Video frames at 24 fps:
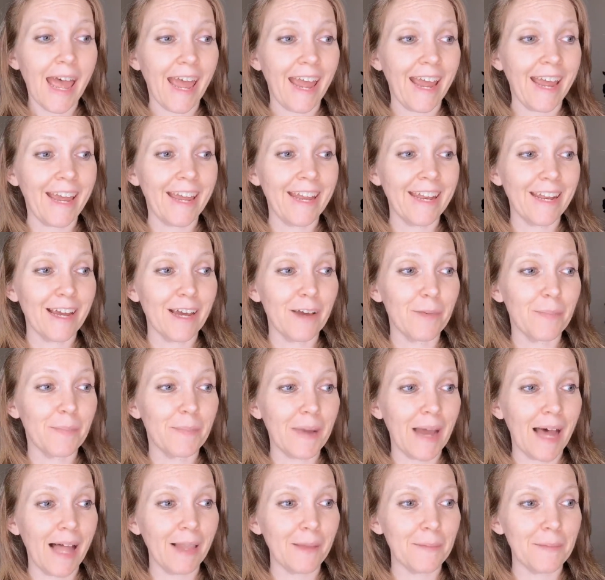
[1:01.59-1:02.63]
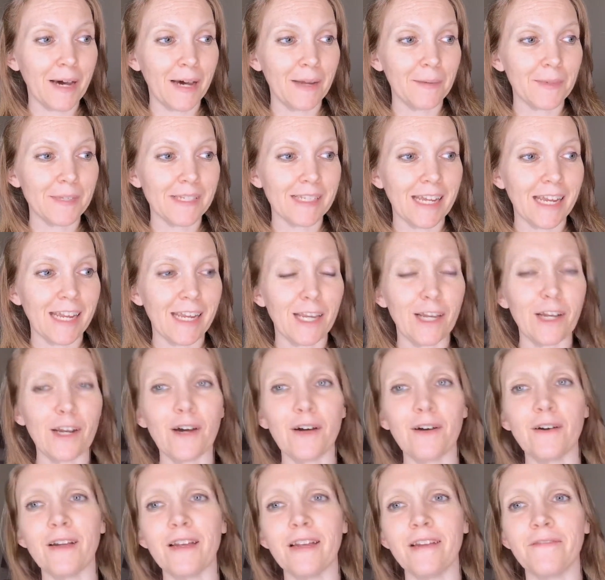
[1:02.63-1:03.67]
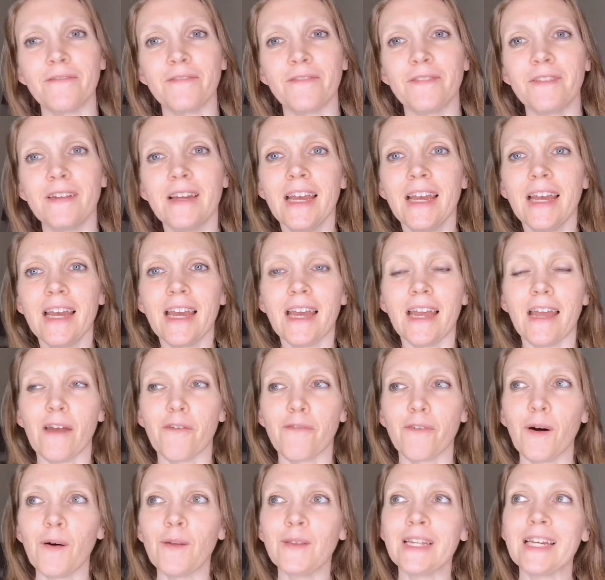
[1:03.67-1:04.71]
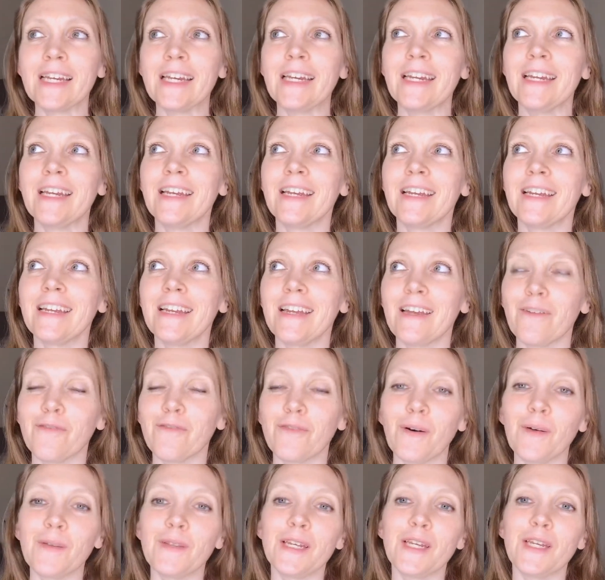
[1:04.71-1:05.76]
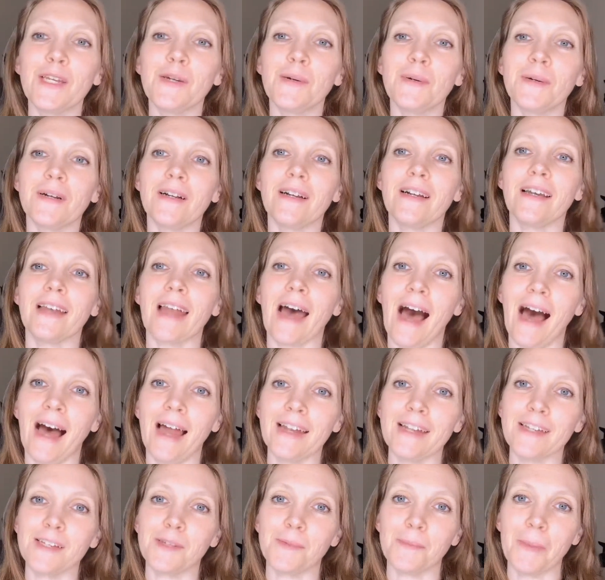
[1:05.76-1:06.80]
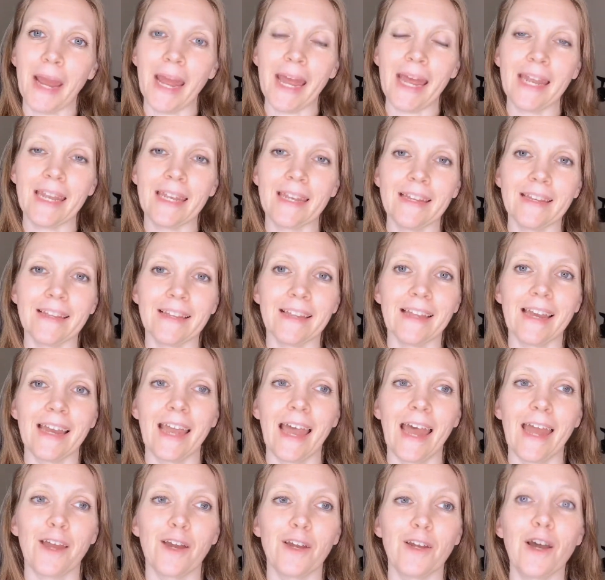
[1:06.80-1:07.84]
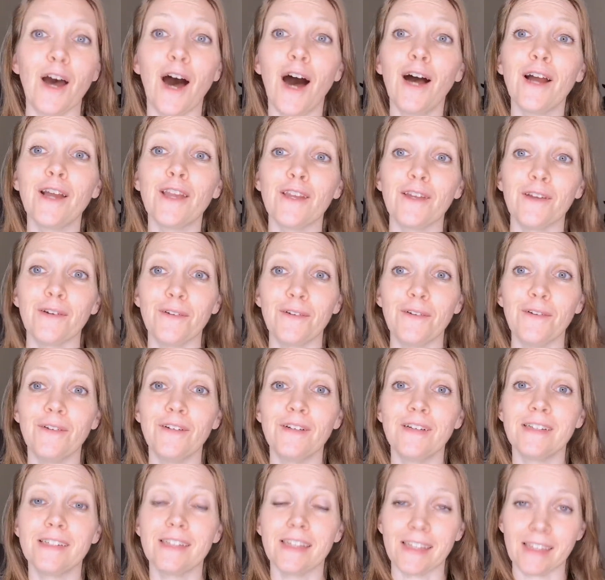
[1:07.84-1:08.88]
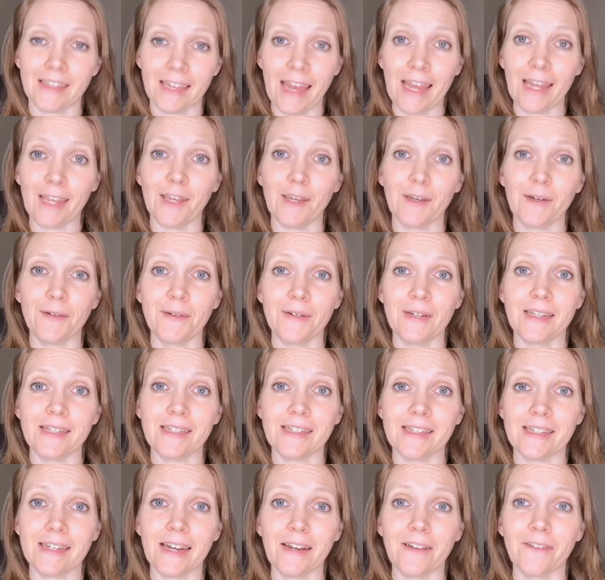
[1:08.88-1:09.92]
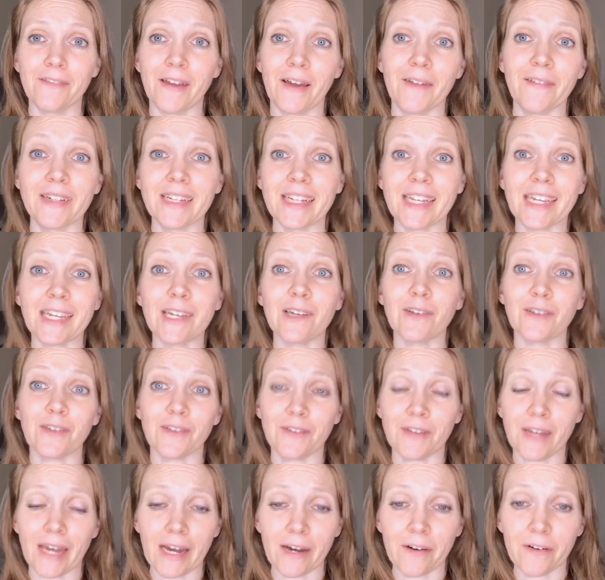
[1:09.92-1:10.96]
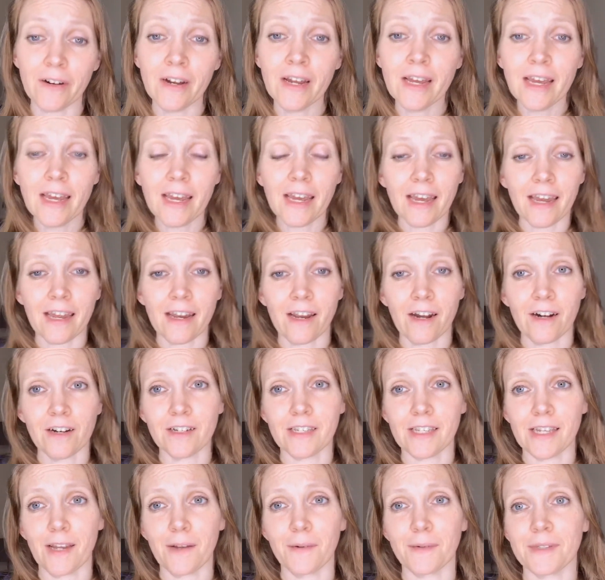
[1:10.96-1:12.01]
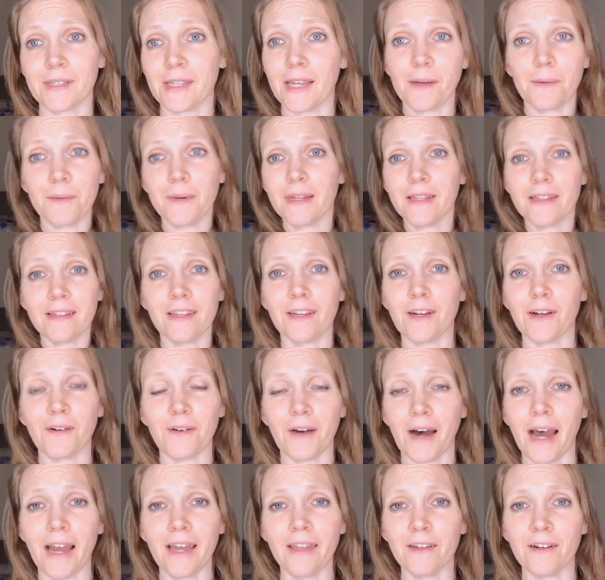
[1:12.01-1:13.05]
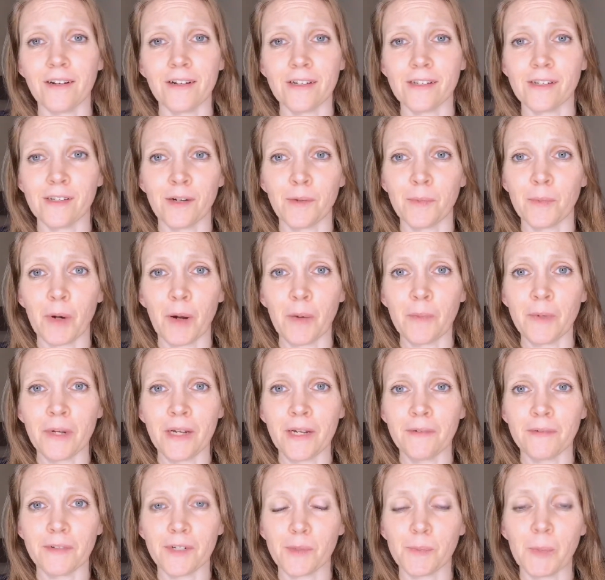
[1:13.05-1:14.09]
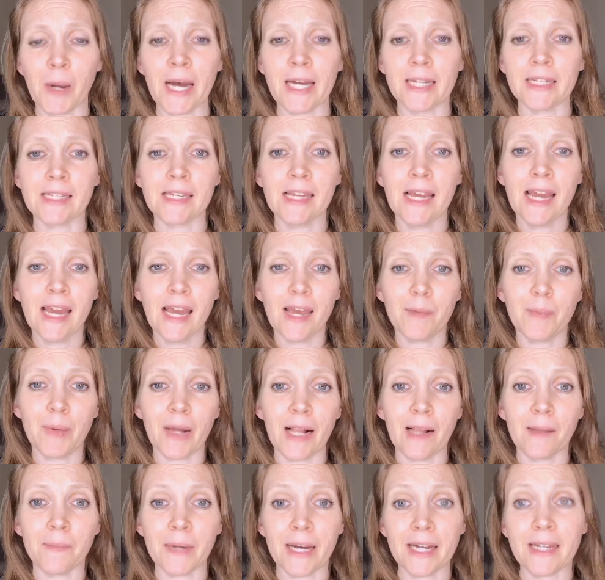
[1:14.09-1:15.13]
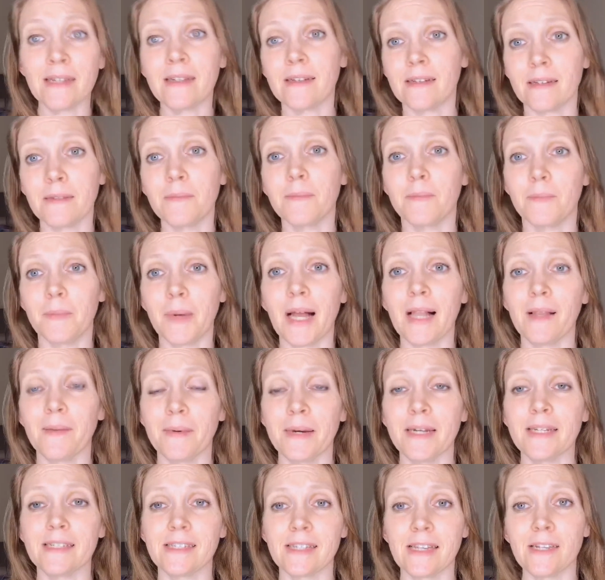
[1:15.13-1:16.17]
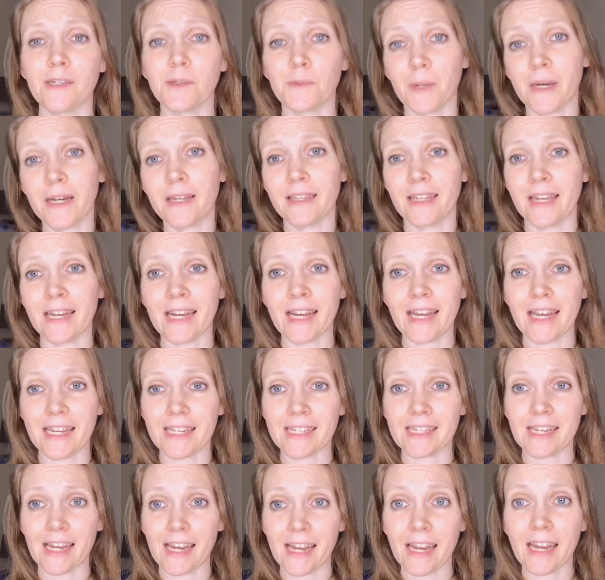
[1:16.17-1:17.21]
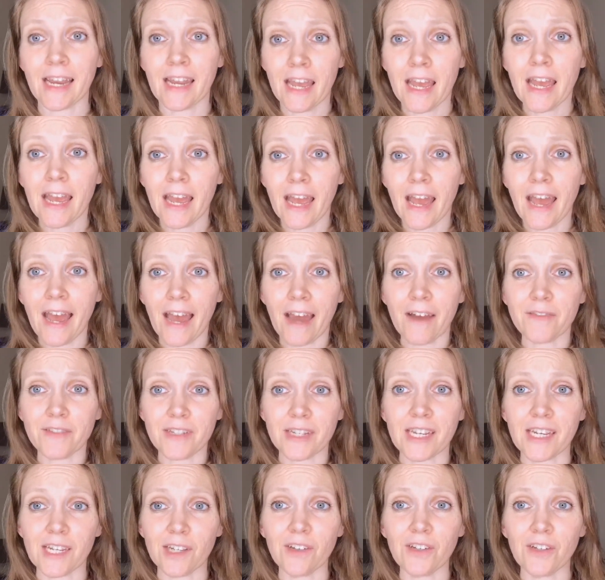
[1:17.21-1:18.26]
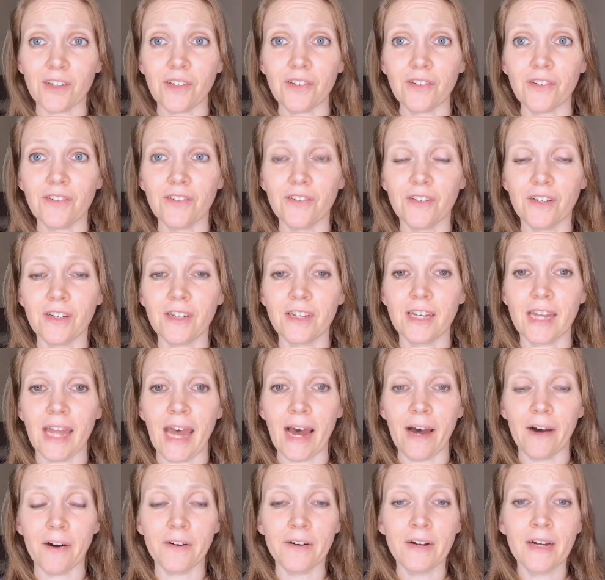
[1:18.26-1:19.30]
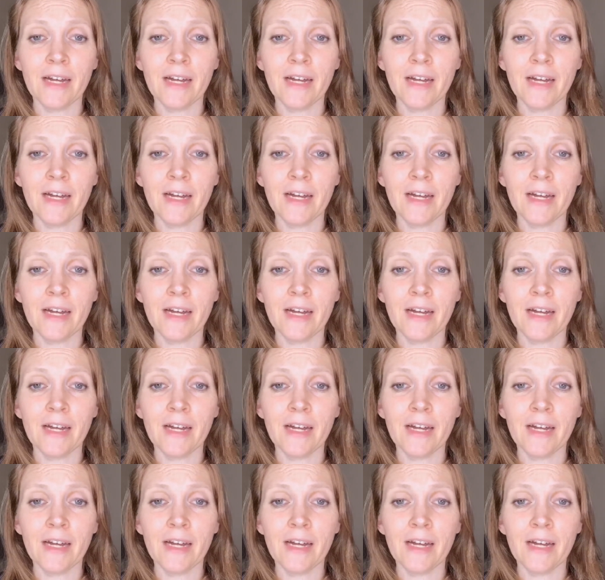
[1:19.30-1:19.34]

And Palamon was like, you know, if if only if only you were an honest man, like I could hug you to thank you instead of having to kill you now. And Arcite was like, well, you know, either is an appropriate response. Palamon, Palamon says, well, then I guess I have to kill you now.